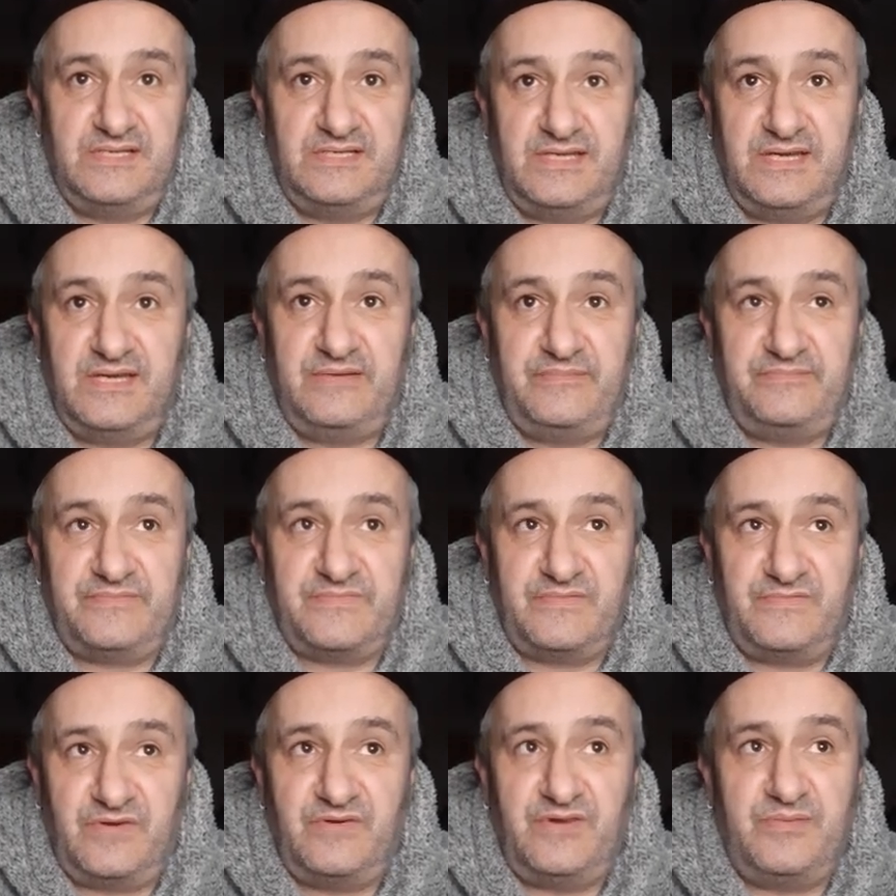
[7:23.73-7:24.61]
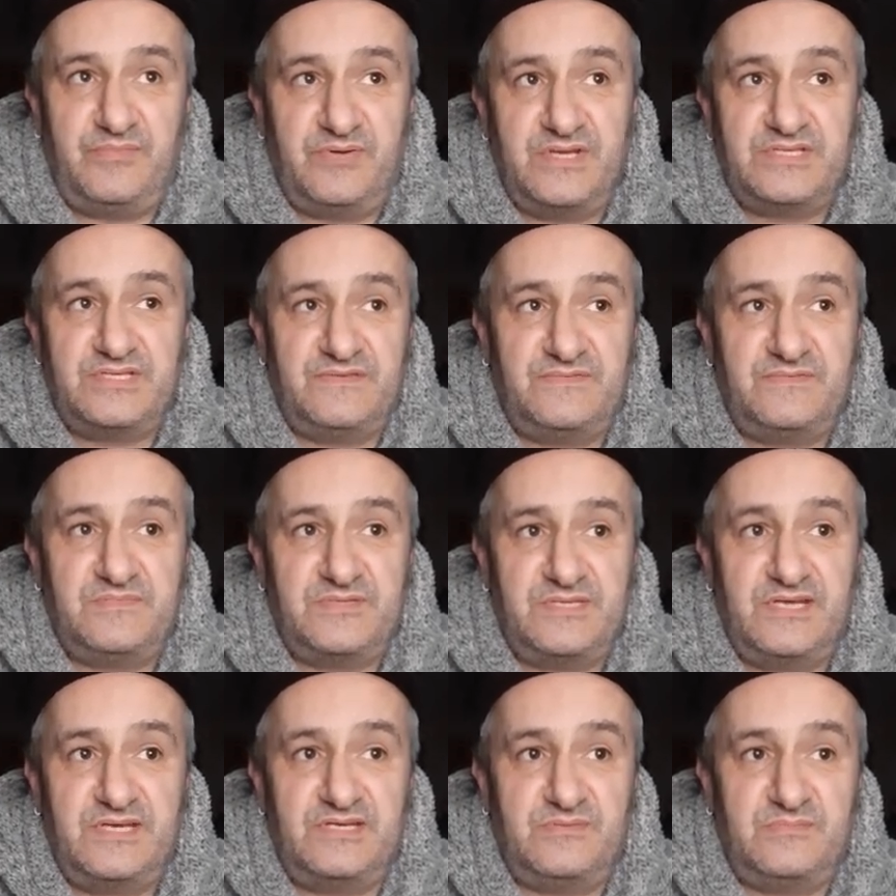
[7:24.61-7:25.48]
yeah, very impressive from
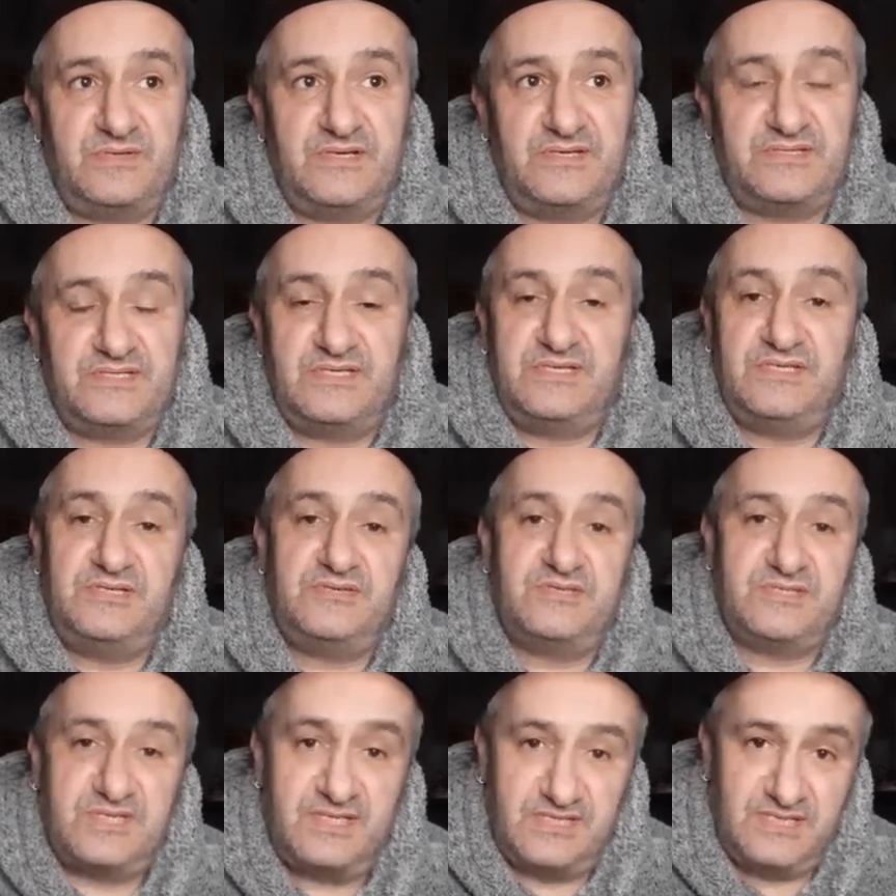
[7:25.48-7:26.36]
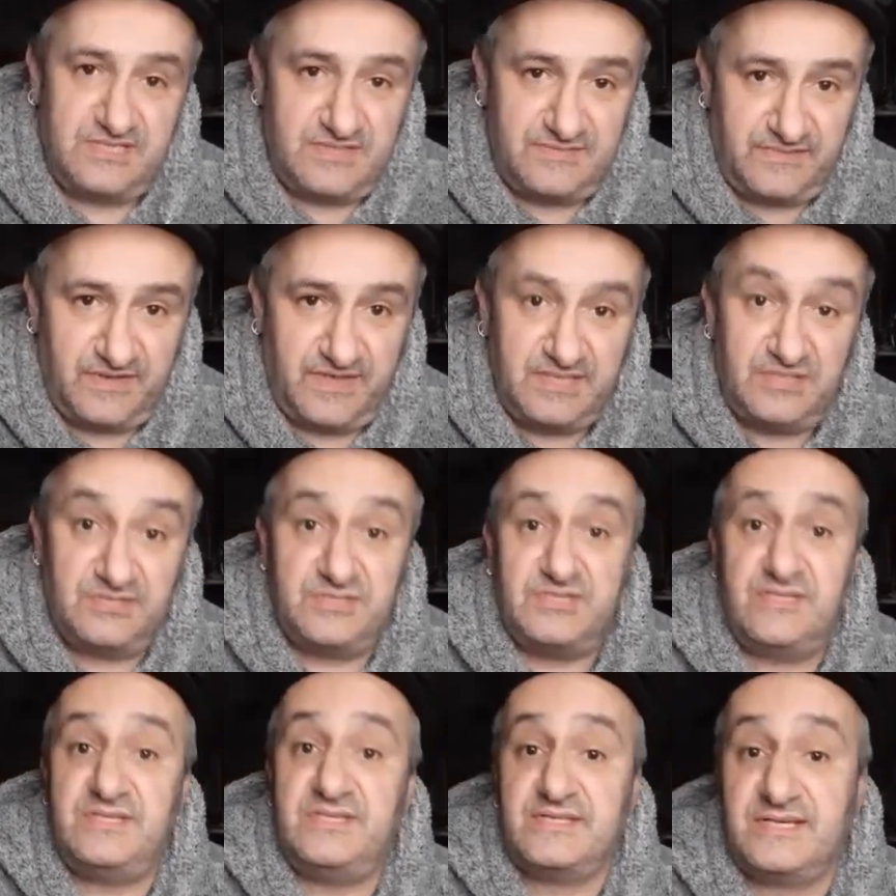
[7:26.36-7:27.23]
Sandor Martin. Did you see this fight? Did you
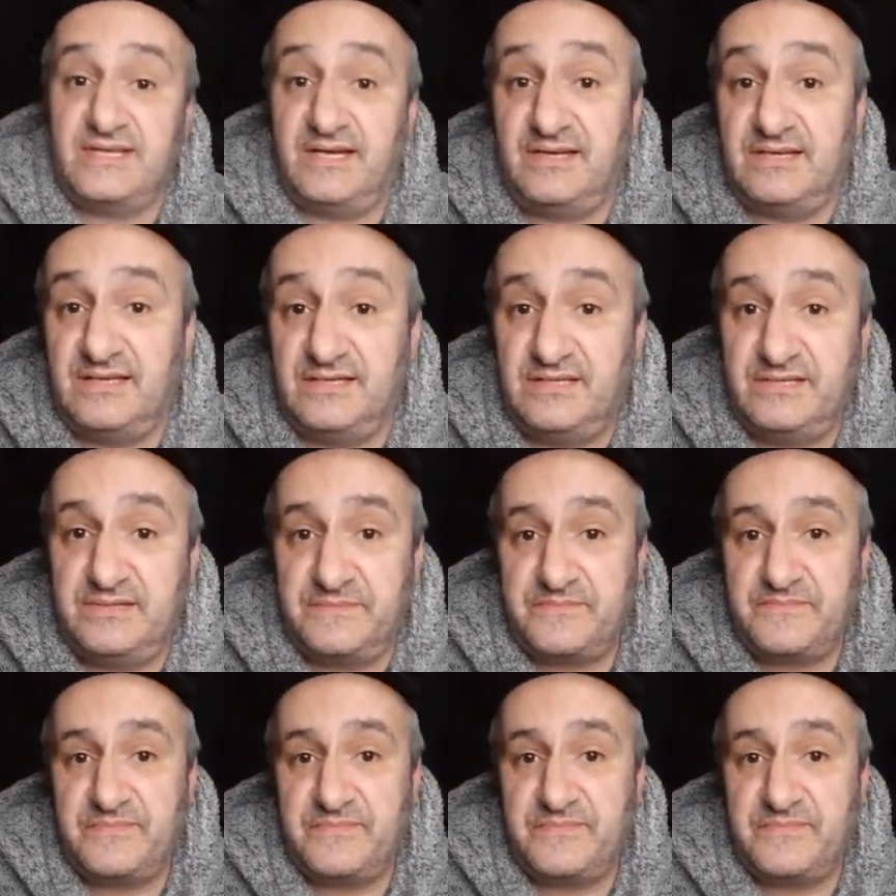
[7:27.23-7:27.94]
see this card?